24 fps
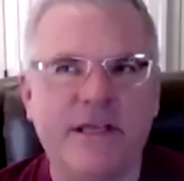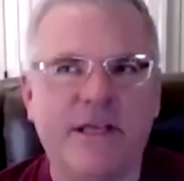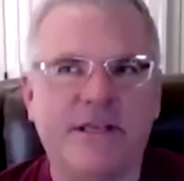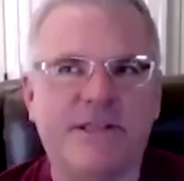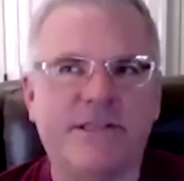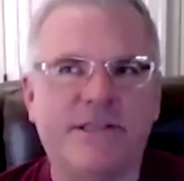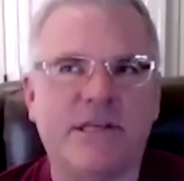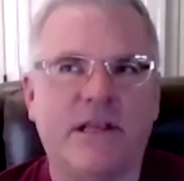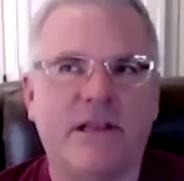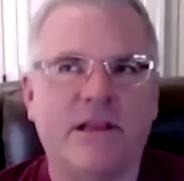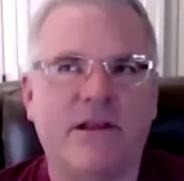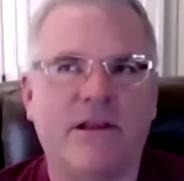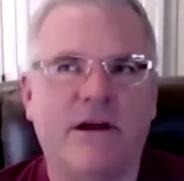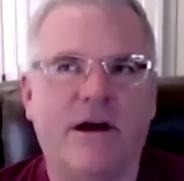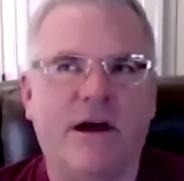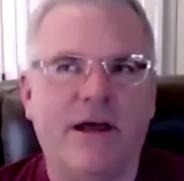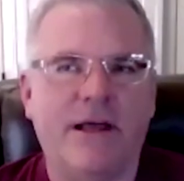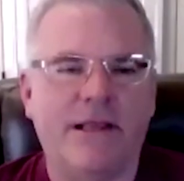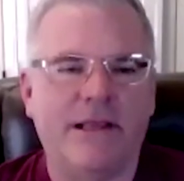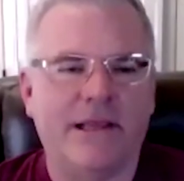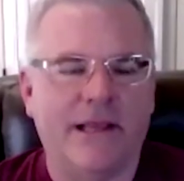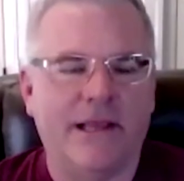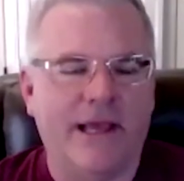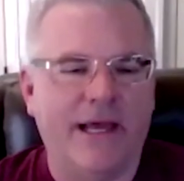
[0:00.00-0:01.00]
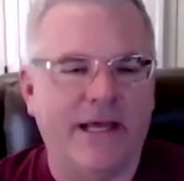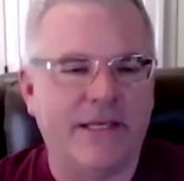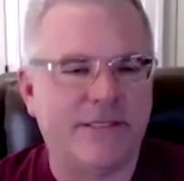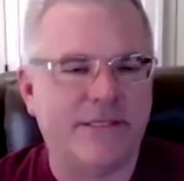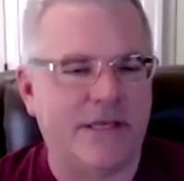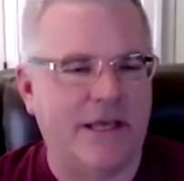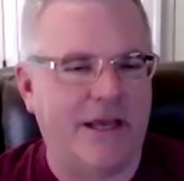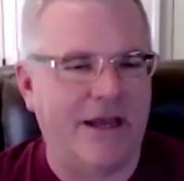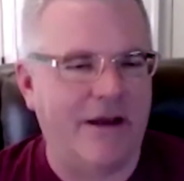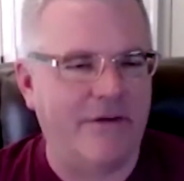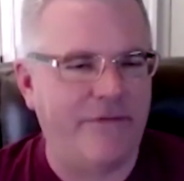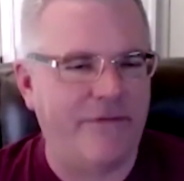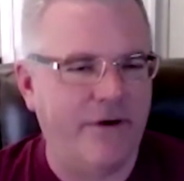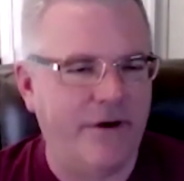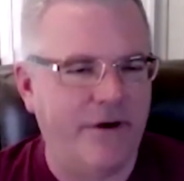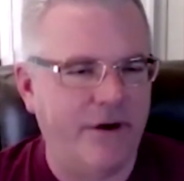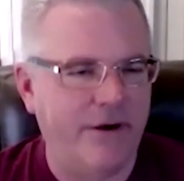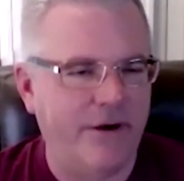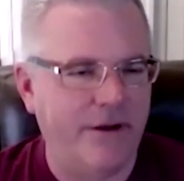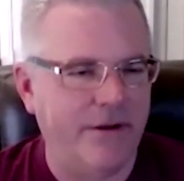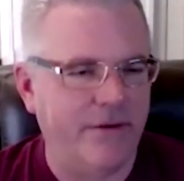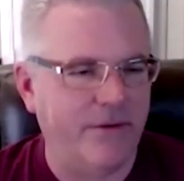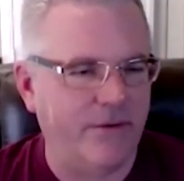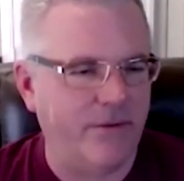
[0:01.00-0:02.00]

So, it's a lot less effort